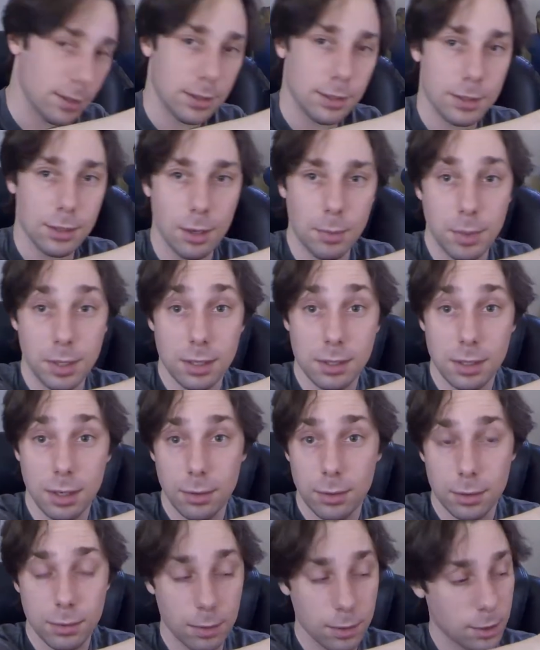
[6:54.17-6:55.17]
just hope it doesn't go
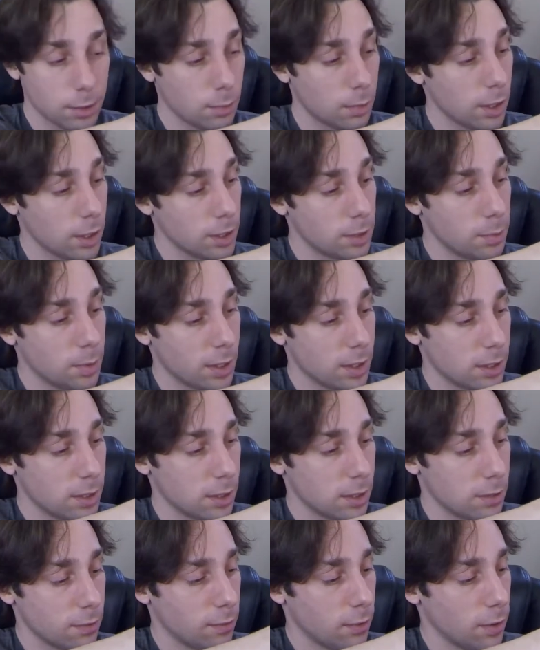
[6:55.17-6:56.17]
into a switch because
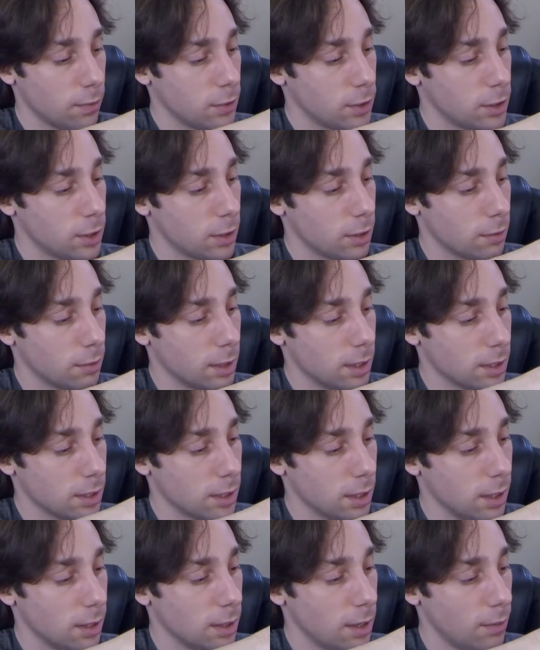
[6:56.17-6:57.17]
it's full of sugar and
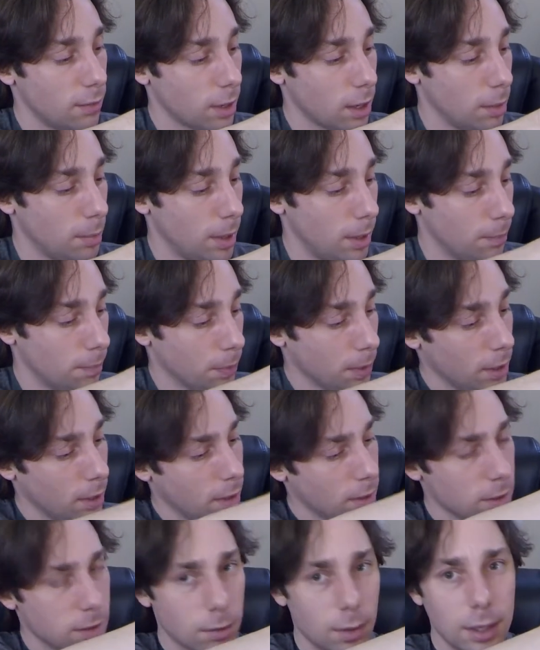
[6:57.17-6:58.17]
it'll never come out.
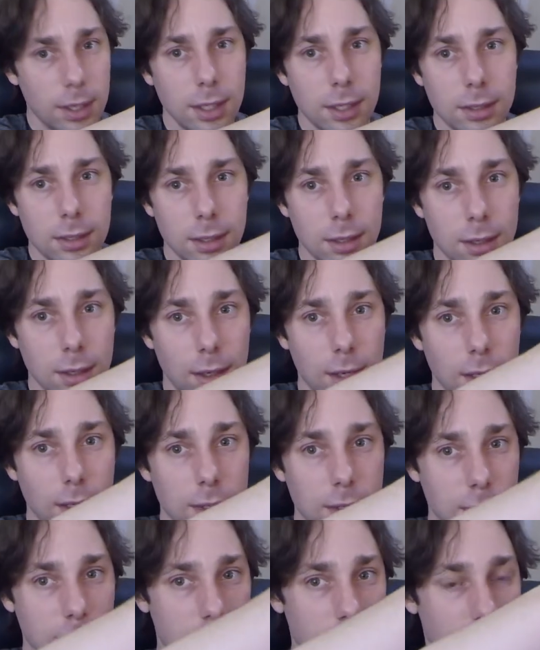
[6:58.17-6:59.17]
So I need to
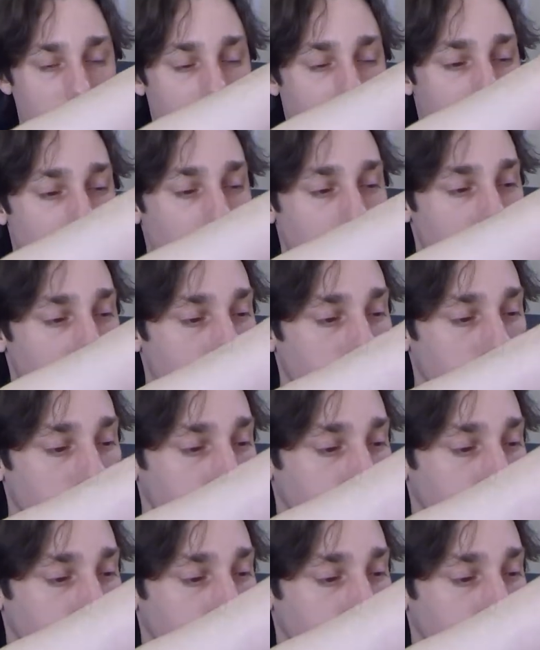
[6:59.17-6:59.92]
stir this.